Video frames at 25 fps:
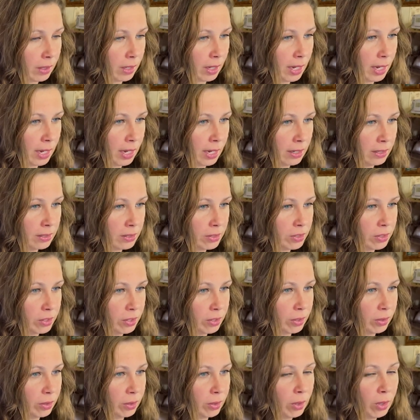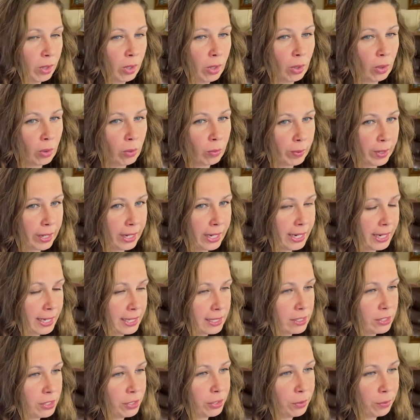And we
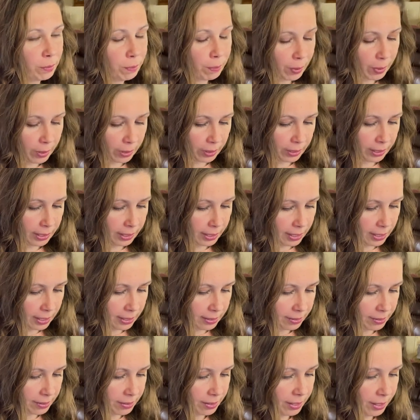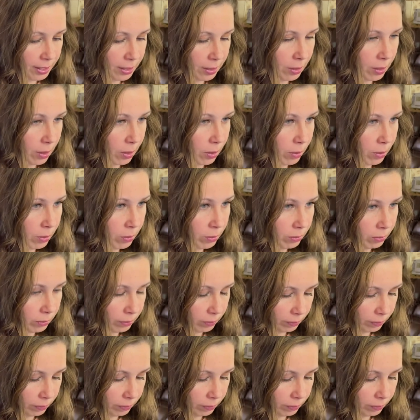need to put a 0